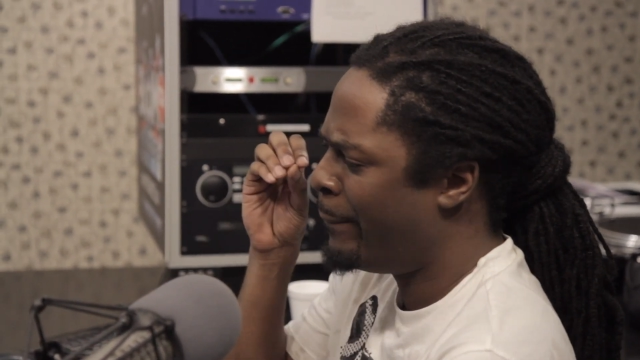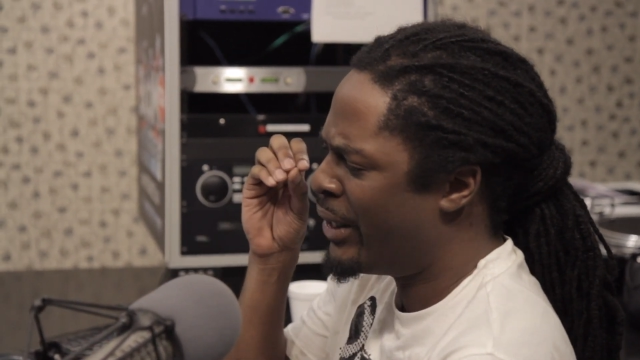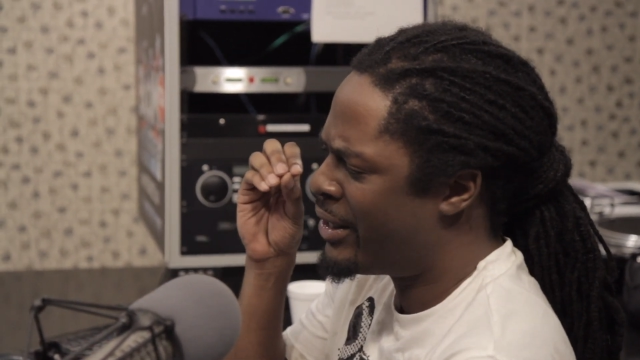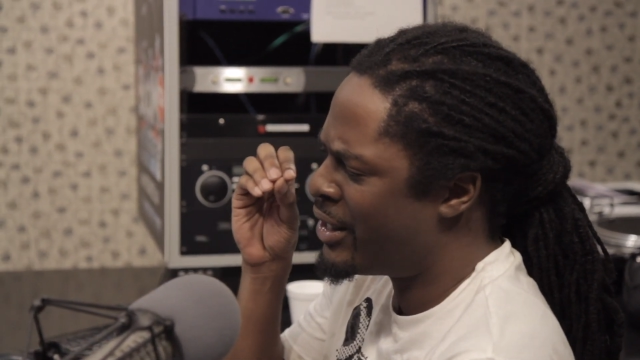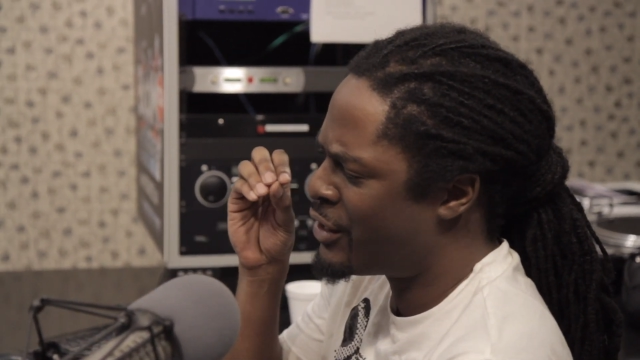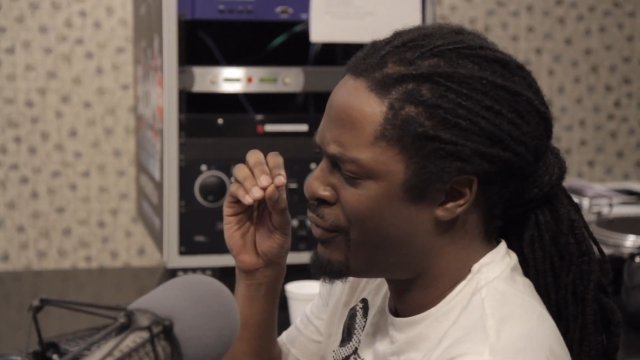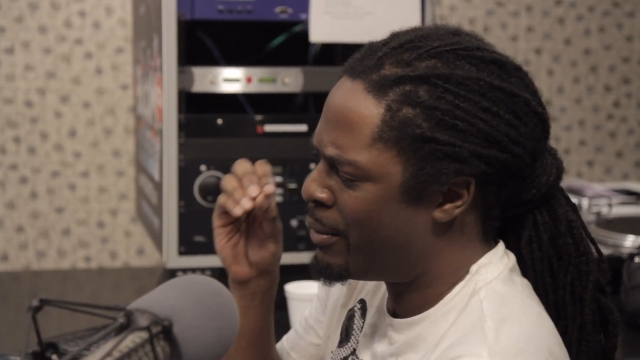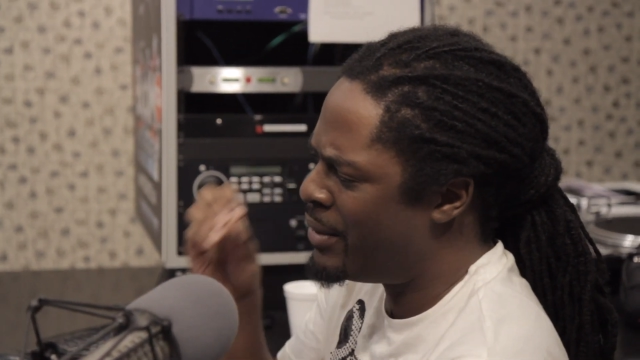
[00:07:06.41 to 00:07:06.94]

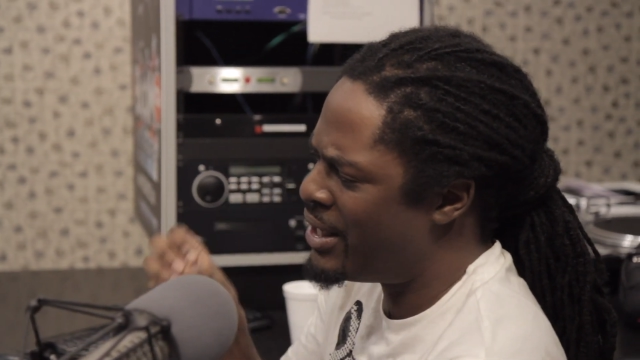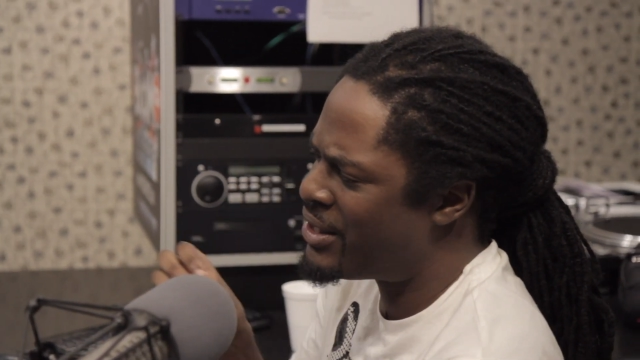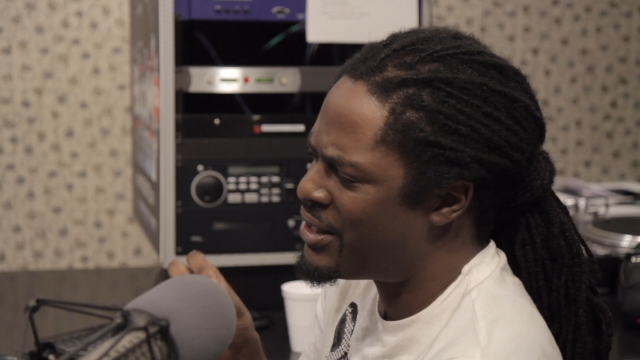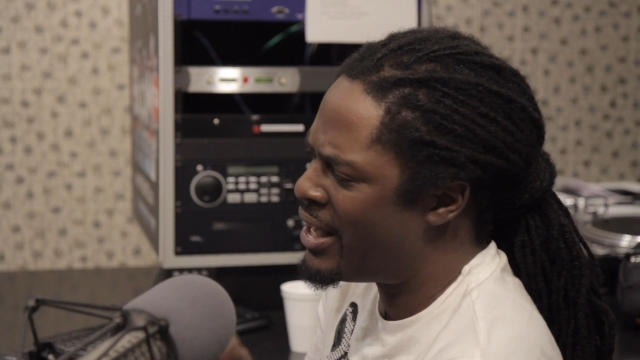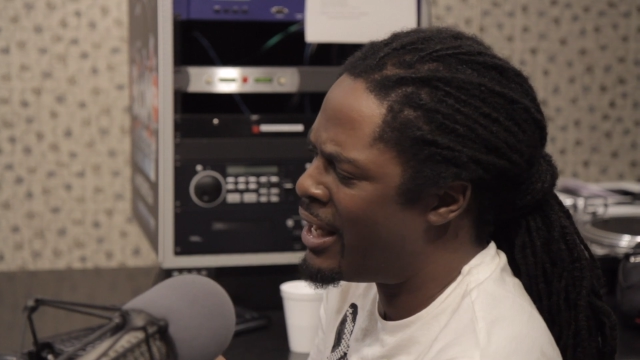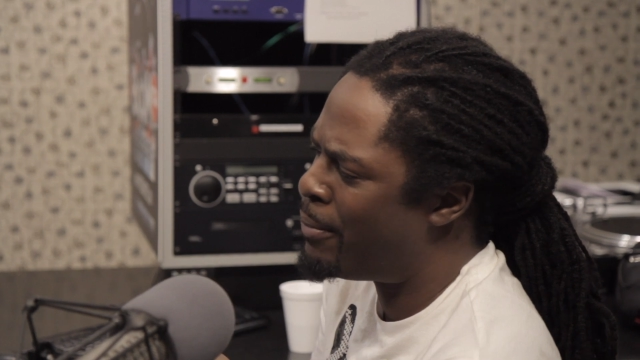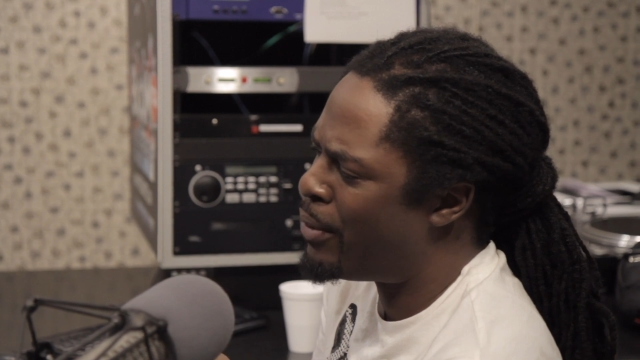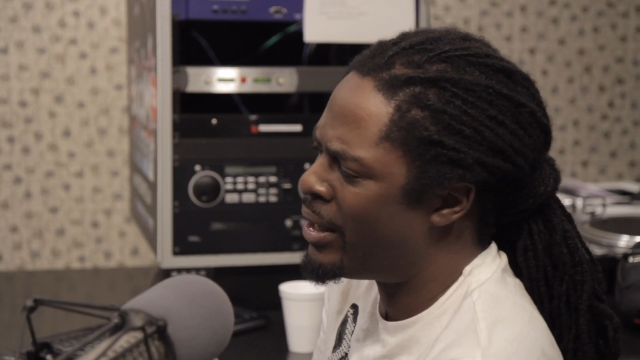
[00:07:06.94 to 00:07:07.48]
Because from this
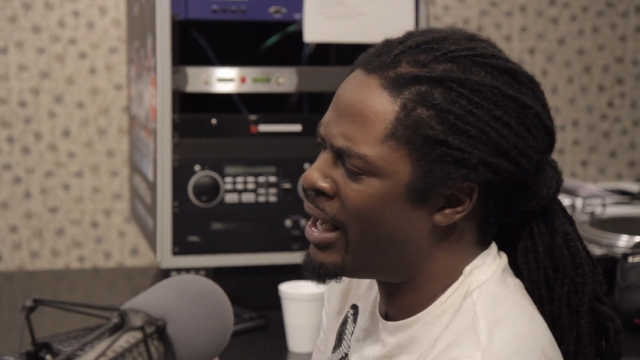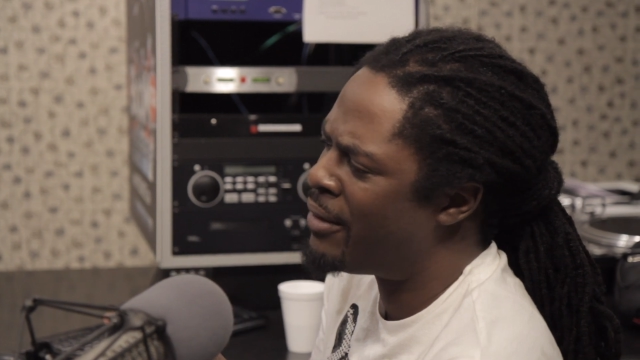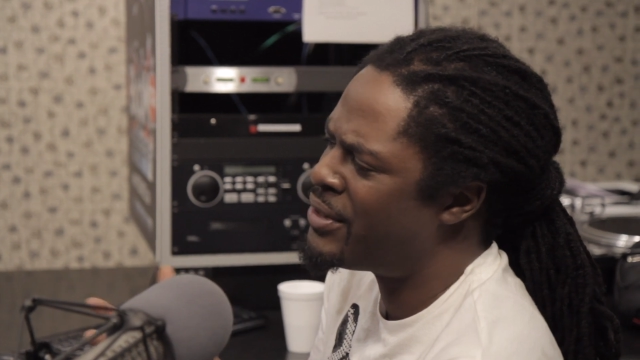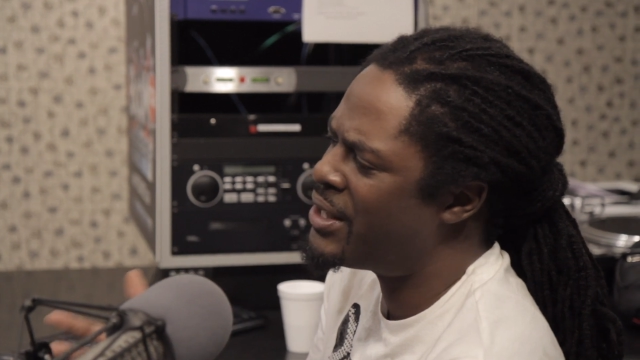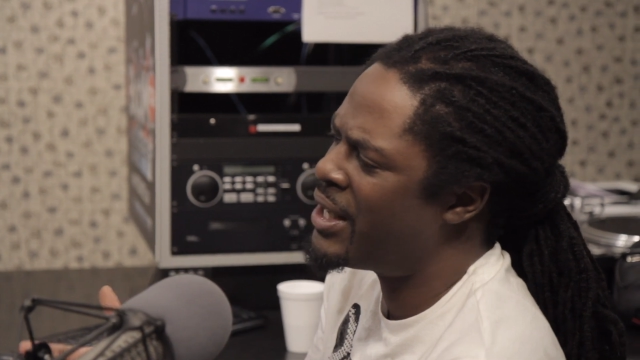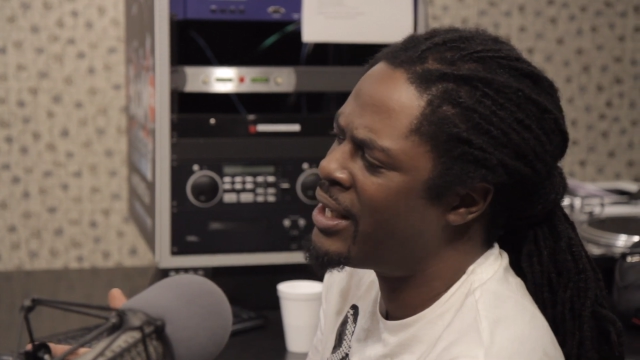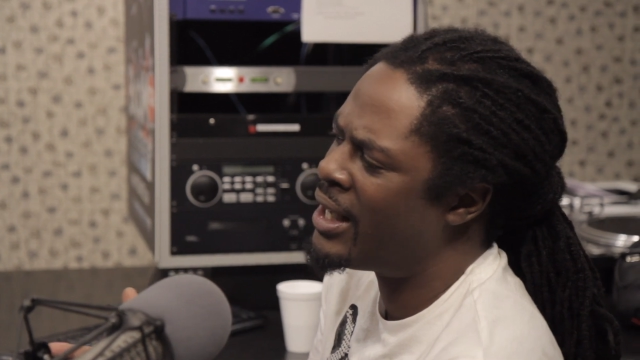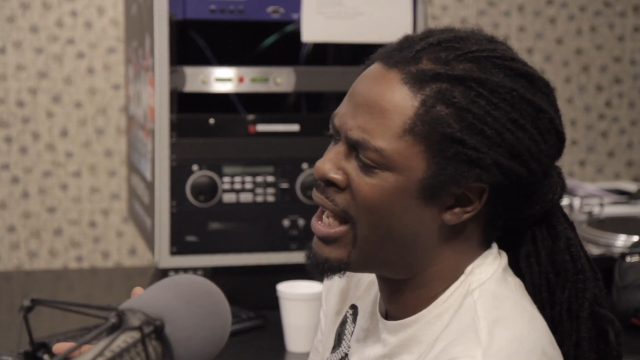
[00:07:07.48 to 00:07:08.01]
standpoint, I've
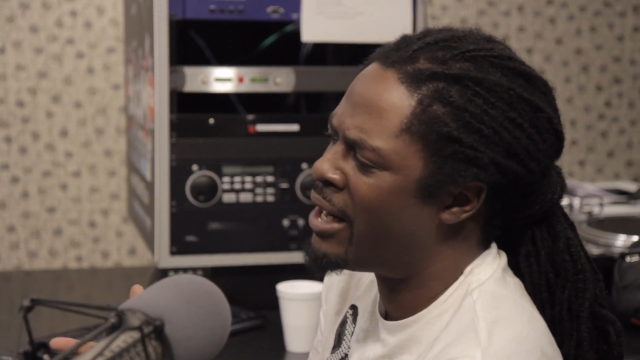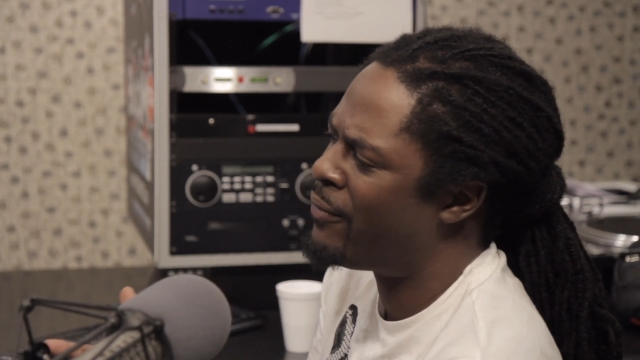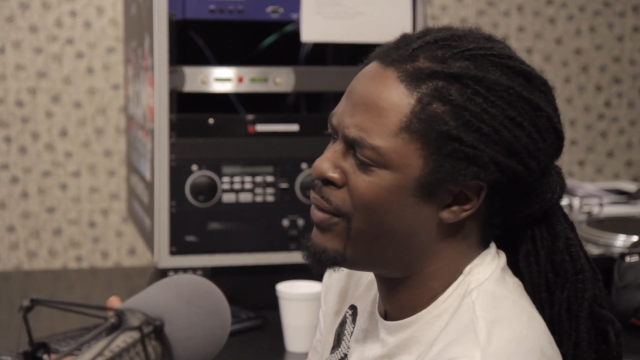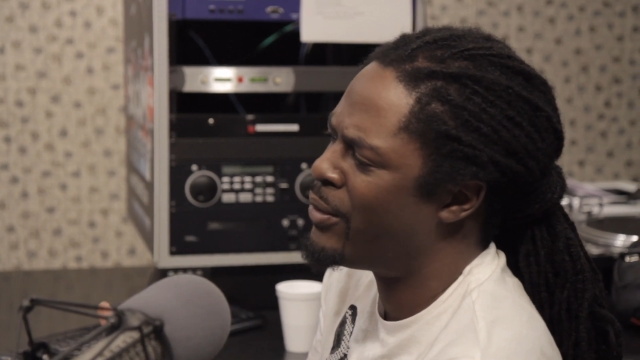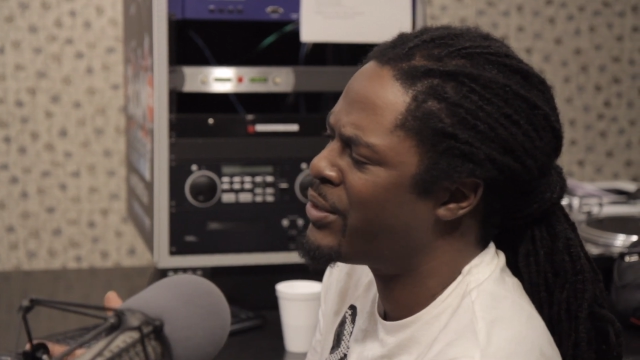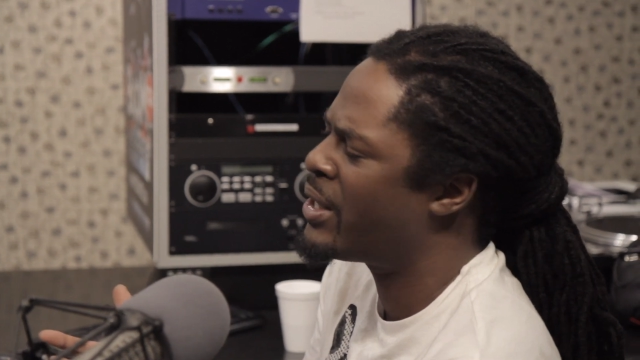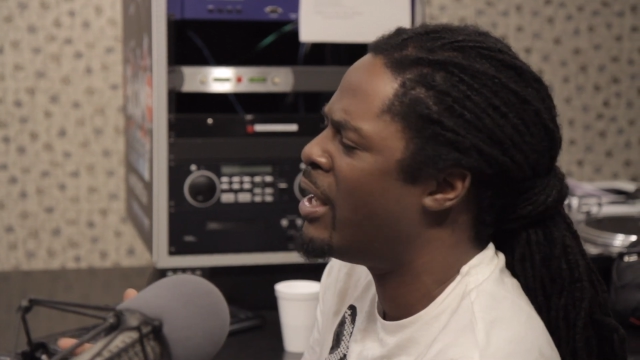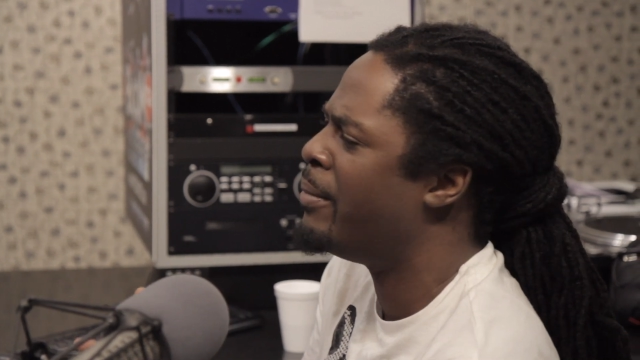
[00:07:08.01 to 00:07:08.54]
seen a lot of
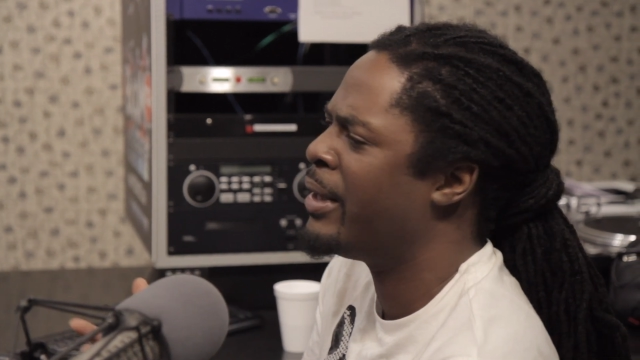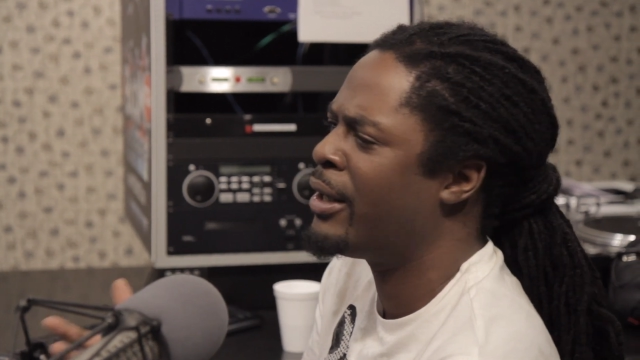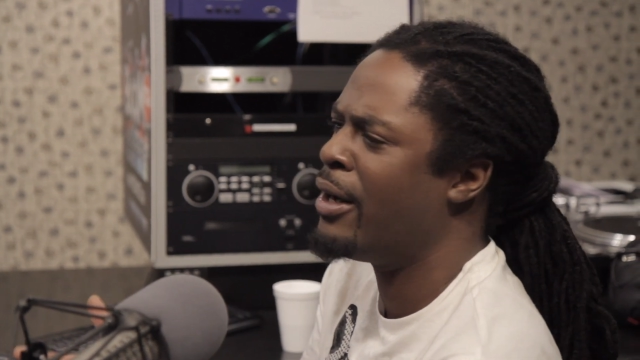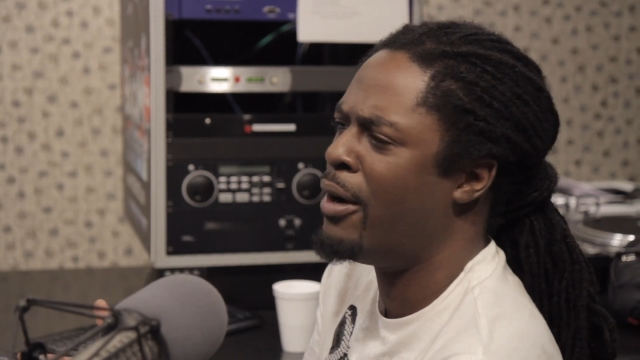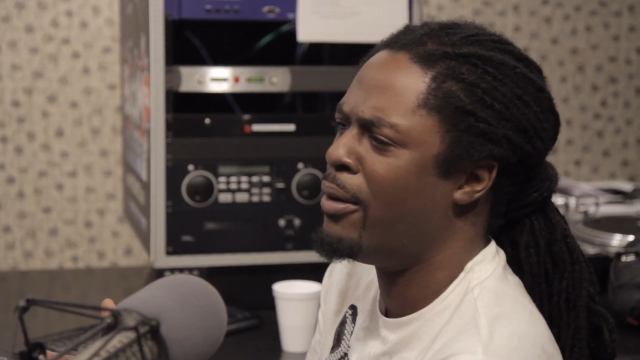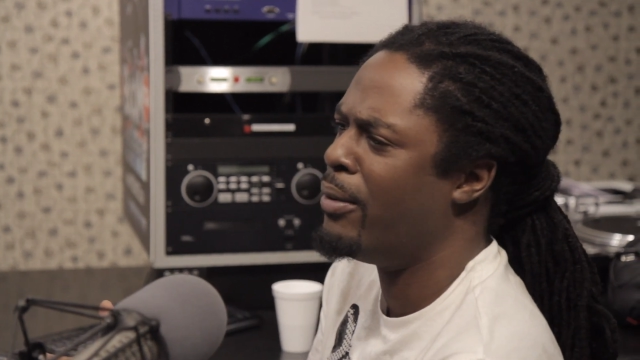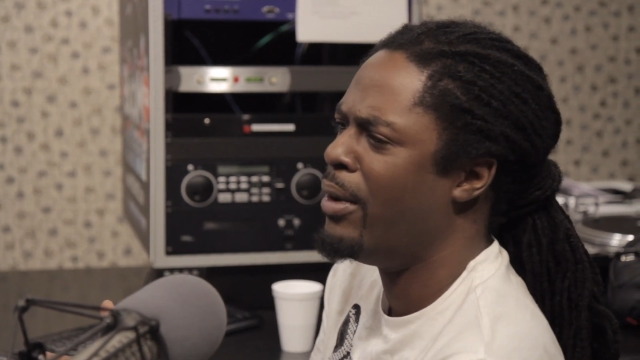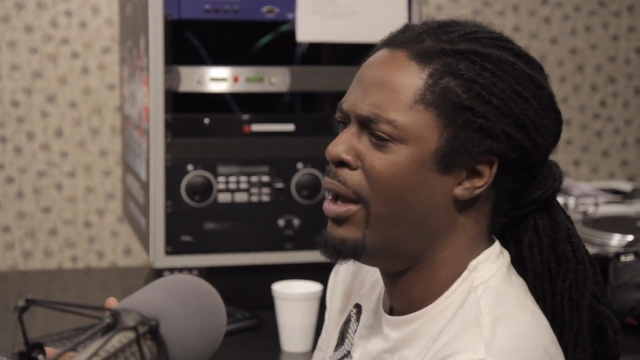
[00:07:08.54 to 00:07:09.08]
folks come and
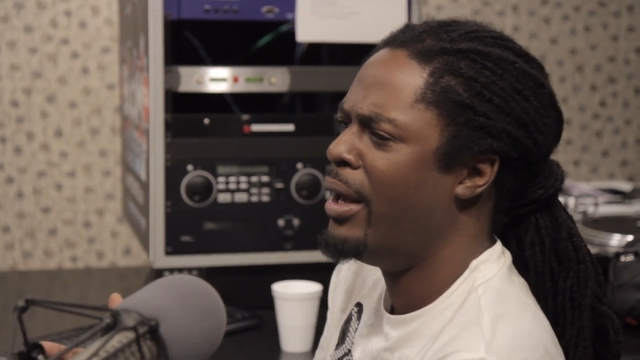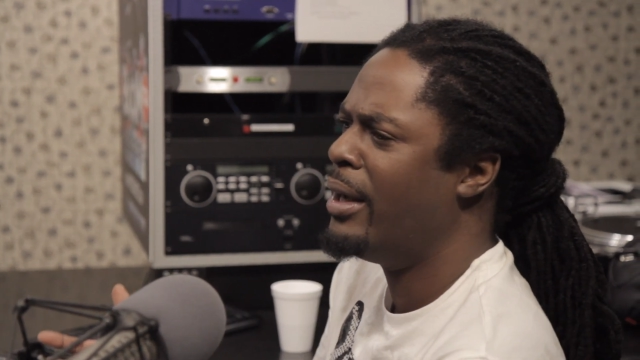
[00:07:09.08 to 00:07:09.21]
go.